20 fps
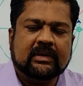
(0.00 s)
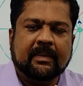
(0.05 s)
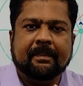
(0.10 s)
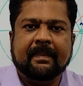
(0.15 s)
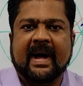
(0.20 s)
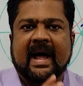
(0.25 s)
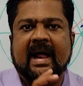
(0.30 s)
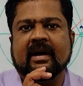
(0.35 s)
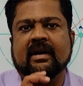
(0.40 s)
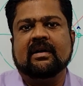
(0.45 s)
the
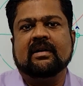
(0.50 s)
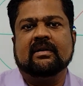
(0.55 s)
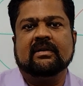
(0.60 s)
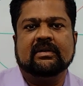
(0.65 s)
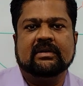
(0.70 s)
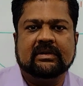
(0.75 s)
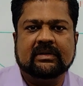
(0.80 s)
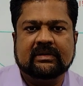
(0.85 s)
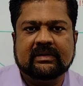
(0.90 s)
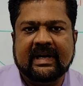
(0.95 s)
part
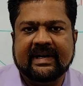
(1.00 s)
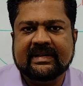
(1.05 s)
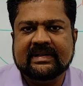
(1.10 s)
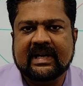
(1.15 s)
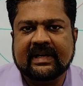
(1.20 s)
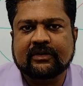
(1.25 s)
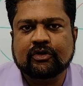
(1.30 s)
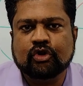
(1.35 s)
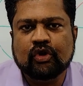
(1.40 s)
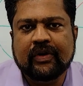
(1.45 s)
that
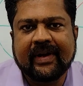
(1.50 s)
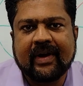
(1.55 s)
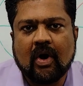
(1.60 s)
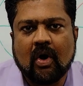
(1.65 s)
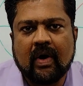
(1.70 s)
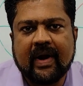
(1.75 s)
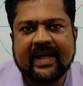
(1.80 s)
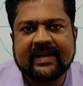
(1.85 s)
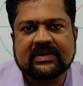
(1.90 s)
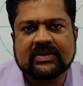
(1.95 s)
is actually
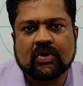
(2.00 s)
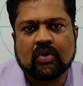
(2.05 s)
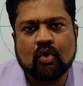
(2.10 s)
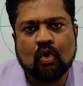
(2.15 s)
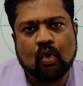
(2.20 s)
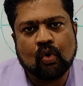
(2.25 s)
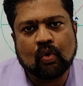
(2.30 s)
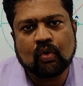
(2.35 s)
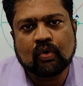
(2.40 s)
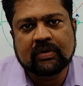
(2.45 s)
called as
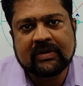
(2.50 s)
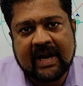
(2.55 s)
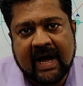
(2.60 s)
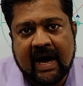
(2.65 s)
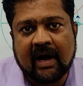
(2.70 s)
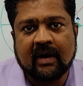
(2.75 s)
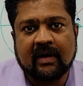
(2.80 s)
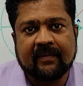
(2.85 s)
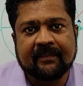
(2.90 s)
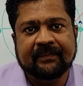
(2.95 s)

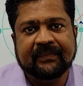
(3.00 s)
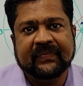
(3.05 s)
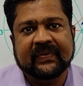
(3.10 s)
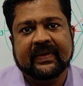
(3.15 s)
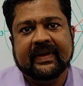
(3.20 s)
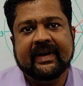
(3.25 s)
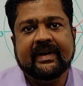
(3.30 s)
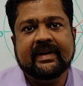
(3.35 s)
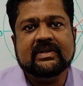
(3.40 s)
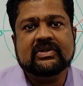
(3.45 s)
corona,
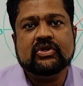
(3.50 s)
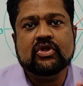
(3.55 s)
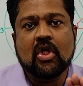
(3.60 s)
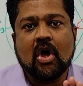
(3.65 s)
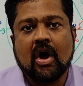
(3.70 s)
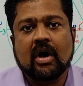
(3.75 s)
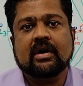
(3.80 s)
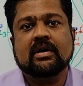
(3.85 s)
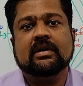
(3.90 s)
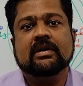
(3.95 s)
it is
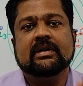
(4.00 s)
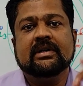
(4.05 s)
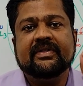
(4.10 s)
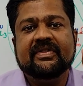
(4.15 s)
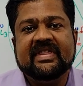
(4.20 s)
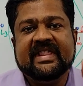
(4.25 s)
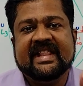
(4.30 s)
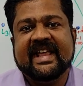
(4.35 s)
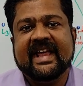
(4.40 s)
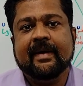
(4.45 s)

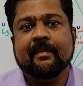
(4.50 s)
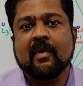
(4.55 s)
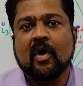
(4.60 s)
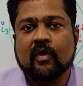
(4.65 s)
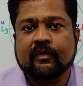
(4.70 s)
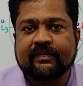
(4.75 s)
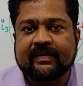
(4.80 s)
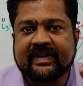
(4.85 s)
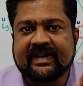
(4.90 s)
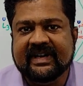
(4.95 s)
not name
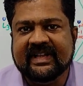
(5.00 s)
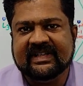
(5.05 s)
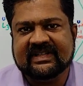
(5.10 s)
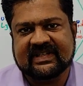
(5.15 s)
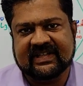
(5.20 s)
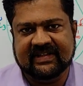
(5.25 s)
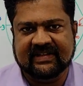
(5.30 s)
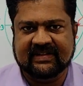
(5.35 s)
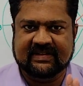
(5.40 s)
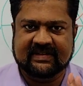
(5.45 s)
of
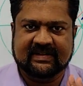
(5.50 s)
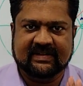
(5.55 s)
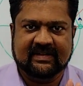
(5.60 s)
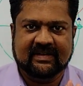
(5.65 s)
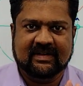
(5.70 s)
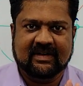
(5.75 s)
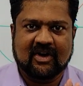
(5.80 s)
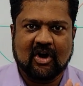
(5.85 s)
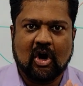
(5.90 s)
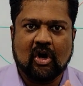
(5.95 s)

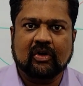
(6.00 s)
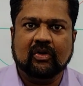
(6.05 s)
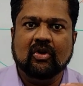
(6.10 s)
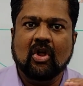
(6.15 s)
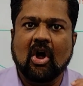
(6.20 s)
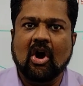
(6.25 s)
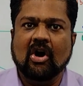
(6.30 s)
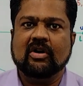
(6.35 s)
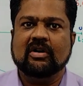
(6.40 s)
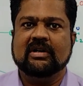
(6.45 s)
disease or
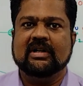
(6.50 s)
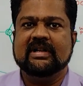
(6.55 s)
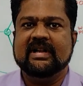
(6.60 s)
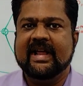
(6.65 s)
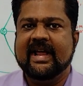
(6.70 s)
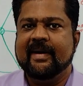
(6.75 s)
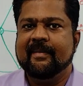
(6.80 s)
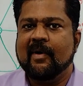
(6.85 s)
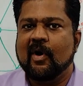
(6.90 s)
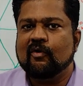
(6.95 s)
not the
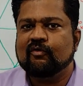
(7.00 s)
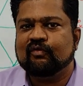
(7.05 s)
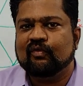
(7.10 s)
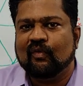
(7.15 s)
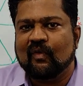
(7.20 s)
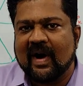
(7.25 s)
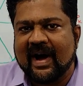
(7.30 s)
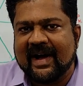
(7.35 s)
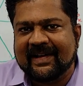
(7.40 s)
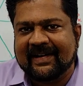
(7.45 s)
name
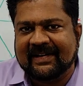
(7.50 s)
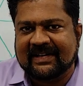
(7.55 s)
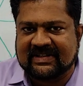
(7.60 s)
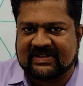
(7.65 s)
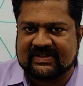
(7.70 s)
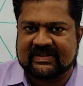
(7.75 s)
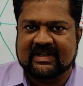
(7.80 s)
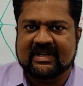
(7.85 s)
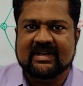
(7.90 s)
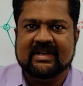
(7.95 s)
of
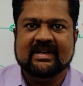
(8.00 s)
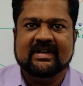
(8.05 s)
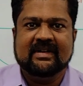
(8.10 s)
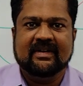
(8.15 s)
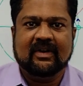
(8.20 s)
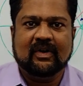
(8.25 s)
virus.